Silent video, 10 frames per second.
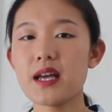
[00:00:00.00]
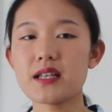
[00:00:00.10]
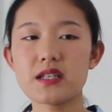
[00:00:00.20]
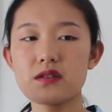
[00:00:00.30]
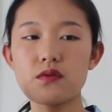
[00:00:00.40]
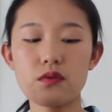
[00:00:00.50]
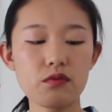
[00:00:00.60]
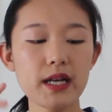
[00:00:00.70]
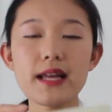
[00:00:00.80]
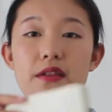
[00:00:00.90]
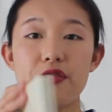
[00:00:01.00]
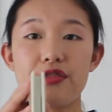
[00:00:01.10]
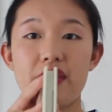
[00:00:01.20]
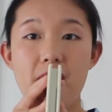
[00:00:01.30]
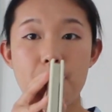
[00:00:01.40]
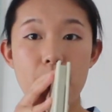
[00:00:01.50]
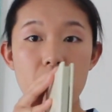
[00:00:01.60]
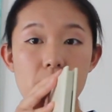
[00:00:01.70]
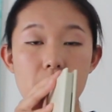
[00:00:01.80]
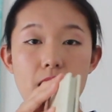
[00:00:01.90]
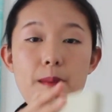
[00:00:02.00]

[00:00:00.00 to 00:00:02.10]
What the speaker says: It's really thin book,